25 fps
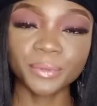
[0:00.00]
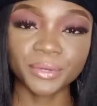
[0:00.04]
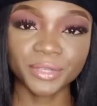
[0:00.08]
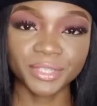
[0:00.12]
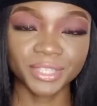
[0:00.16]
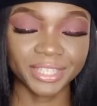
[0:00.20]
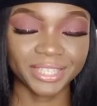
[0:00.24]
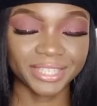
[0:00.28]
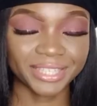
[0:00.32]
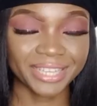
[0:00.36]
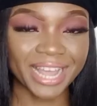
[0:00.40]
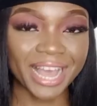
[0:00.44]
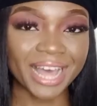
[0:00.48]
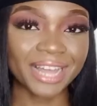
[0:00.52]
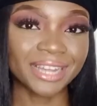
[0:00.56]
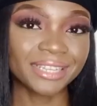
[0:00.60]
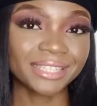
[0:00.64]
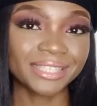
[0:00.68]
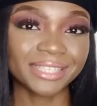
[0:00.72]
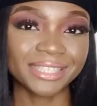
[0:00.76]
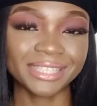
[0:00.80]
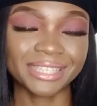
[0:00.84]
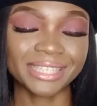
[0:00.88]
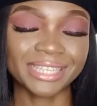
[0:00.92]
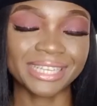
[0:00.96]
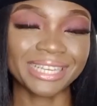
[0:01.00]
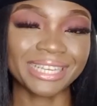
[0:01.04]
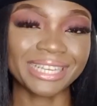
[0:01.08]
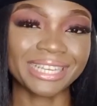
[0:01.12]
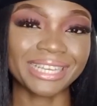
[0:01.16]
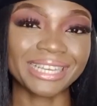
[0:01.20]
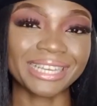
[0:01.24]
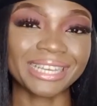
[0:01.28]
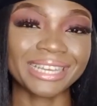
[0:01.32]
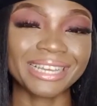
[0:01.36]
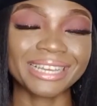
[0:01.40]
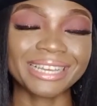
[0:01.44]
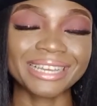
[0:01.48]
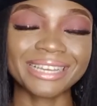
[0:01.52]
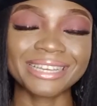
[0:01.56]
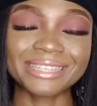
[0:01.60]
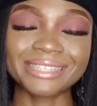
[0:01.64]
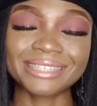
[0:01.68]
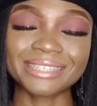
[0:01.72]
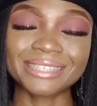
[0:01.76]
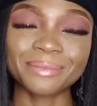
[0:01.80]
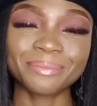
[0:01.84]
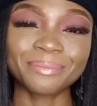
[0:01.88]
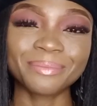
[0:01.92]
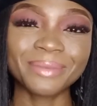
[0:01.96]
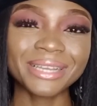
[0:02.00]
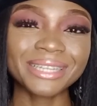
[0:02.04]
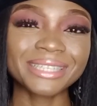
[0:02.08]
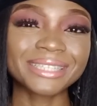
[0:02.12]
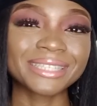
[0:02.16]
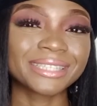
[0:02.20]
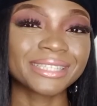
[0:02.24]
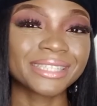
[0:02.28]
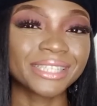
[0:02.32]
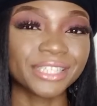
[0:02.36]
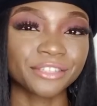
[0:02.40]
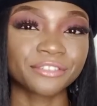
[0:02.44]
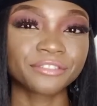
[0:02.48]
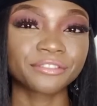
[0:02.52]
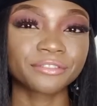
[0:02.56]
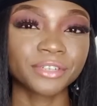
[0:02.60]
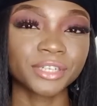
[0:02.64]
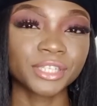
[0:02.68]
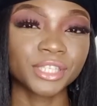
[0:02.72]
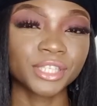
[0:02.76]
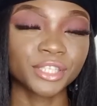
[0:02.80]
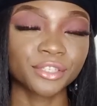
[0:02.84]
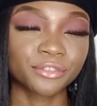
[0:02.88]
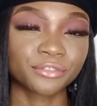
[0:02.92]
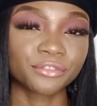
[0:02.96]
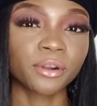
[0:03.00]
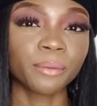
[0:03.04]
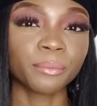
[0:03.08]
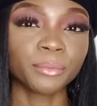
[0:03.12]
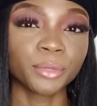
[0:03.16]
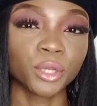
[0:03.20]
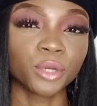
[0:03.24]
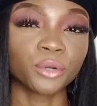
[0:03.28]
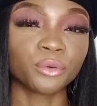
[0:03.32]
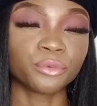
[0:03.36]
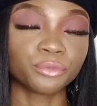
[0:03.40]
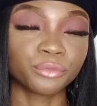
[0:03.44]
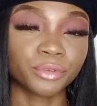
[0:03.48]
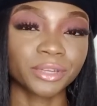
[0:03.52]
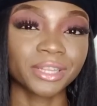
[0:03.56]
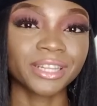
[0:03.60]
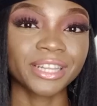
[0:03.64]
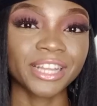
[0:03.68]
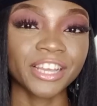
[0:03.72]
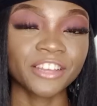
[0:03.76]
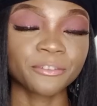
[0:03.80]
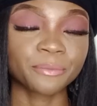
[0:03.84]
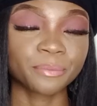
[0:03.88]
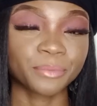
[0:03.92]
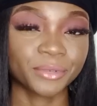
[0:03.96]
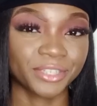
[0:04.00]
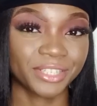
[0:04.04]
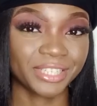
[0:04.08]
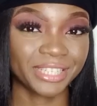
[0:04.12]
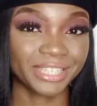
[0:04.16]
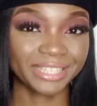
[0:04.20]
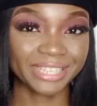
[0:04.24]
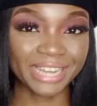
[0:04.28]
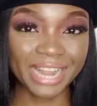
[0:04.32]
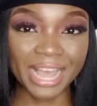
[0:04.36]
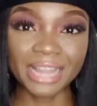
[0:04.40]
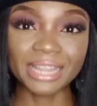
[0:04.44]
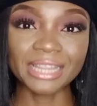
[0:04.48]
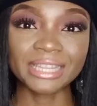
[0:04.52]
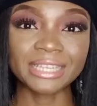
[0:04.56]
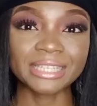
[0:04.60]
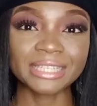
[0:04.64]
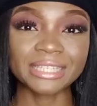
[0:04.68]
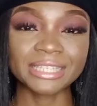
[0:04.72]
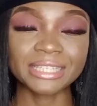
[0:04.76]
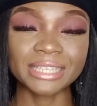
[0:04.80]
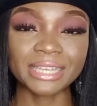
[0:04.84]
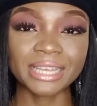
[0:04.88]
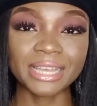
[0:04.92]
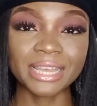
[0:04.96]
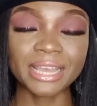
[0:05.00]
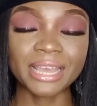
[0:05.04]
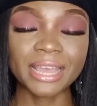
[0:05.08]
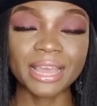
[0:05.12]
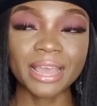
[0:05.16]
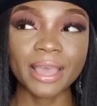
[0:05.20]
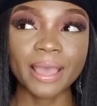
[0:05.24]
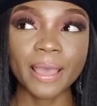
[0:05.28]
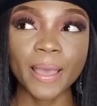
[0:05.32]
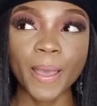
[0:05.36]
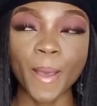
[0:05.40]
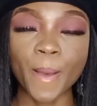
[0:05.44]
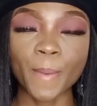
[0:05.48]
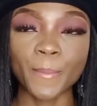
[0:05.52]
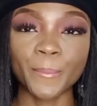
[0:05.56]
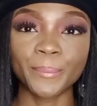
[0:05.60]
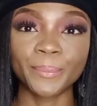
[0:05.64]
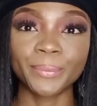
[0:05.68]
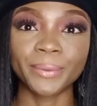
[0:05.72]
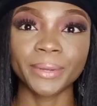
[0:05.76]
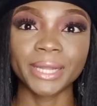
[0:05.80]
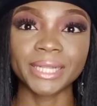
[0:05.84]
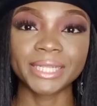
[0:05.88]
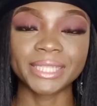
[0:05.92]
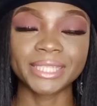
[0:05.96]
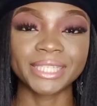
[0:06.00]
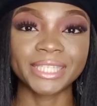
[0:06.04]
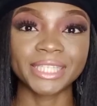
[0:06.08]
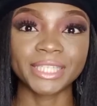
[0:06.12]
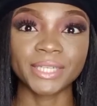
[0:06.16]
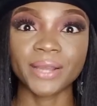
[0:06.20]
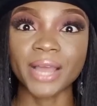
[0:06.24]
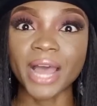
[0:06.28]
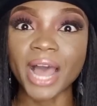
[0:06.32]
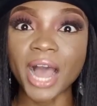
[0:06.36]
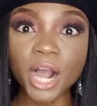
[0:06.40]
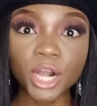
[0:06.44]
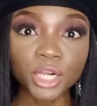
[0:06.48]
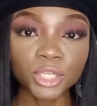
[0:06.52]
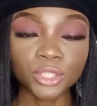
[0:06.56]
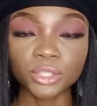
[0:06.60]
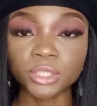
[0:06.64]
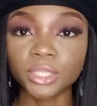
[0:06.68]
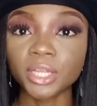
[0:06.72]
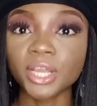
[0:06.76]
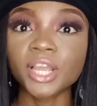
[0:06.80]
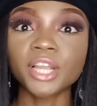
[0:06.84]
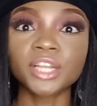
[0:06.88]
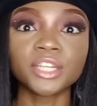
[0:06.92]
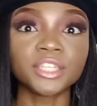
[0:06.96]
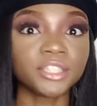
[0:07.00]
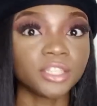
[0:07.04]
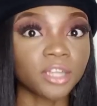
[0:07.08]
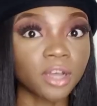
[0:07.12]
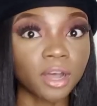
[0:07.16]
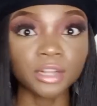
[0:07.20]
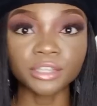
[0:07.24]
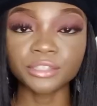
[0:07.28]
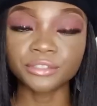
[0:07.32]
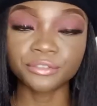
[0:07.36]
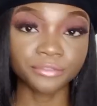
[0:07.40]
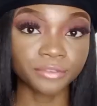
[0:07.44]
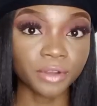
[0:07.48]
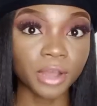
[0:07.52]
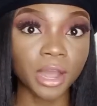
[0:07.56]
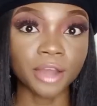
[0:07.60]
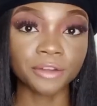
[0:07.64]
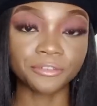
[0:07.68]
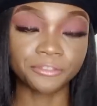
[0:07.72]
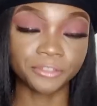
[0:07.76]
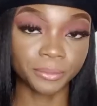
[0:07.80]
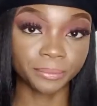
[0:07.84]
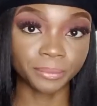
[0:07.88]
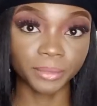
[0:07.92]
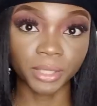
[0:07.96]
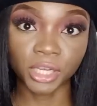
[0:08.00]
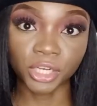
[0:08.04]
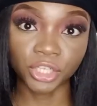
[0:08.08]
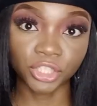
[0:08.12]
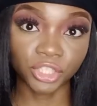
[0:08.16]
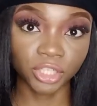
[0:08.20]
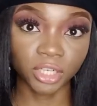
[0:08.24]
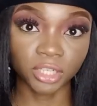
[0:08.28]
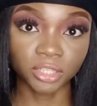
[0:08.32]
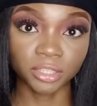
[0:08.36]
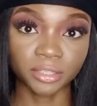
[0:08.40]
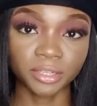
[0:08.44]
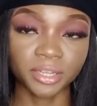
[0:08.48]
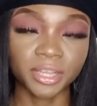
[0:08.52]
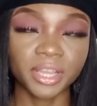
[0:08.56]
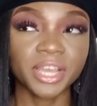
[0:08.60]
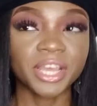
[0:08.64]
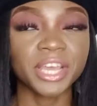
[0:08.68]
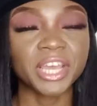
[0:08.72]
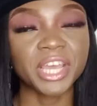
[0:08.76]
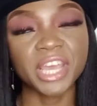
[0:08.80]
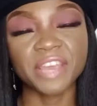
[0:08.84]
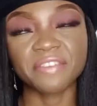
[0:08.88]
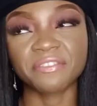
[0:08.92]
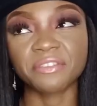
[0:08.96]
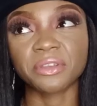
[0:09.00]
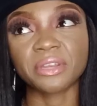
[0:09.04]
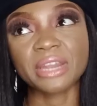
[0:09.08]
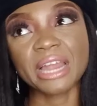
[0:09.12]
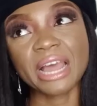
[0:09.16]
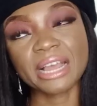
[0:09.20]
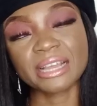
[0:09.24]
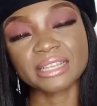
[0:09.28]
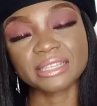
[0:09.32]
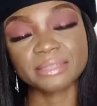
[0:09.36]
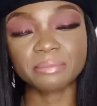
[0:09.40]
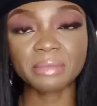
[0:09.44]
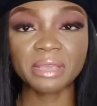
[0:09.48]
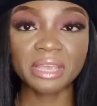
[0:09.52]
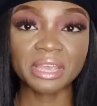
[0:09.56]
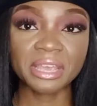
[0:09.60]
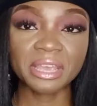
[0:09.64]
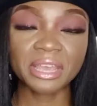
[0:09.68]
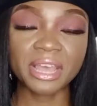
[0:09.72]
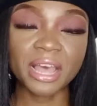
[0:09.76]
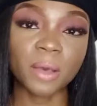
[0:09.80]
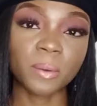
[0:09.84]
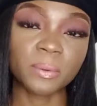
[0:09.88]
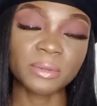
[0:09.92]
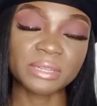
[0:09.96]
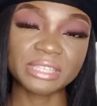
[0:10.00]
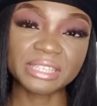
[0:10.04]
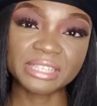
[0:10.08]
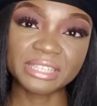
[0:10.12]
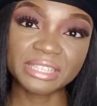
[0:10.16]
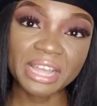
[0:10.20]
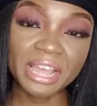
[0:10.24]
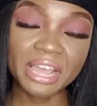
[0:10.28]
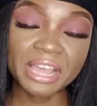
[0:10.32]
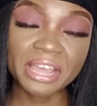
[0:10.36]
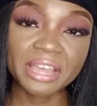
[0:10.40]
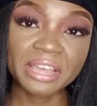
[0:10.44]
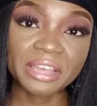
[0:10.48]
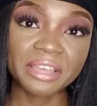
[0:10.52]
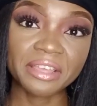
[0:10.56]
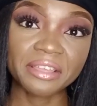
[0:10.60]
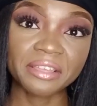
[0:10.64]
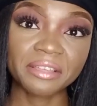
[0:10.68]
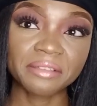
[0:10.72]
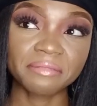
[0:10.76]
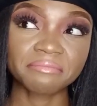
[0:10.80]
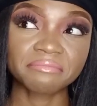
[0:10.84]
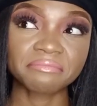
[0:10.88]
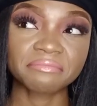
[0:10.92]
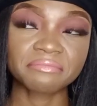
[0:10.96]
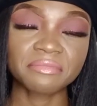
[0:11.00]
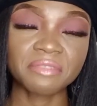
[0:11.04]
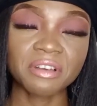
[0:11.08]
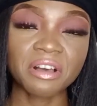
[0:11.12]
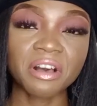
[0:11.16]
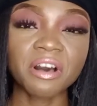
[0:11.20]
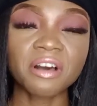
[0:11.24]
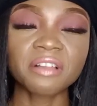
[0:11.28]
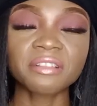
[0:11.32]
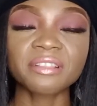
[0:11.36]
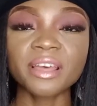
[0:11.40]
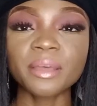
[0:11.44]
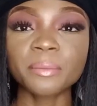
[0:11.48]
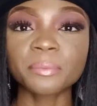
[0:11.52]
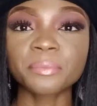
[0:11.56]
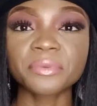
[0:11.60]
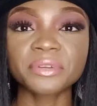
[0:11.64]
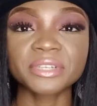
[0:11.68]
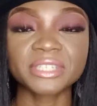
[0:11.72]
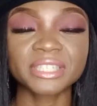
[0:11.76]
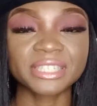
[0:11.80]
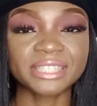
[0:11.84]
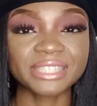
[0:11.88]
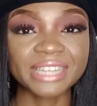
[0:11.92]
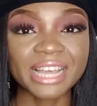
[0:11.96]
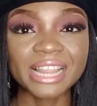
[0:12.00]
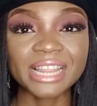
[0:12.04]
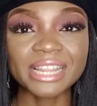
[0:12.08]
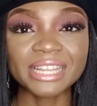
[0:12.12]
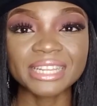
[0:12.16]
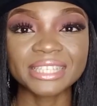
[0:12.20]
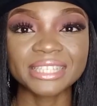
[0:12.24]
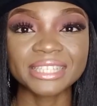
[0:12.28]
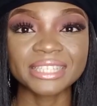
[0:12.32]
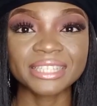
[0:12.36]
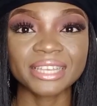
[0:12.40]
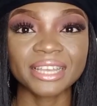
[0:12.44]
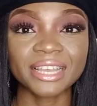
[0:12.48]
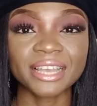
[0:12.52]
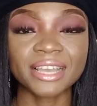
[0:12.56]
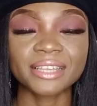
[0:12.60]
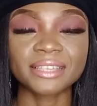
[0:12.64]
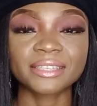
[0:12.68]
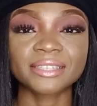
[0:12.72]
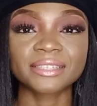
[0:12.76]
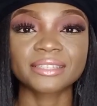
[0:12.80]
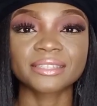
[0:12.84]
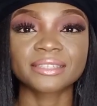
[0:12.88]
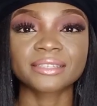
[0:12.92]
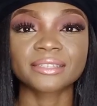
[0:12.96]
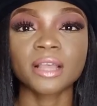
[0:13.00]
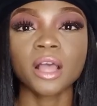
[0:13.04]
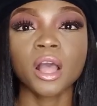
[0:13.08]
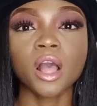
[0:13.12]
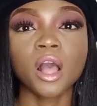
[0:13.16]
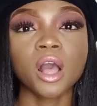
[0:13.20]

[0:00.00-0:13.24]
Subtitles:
personality is a bit different from your real life personality, but they're actually not far from each other. If you'd ask me, I would say online personality is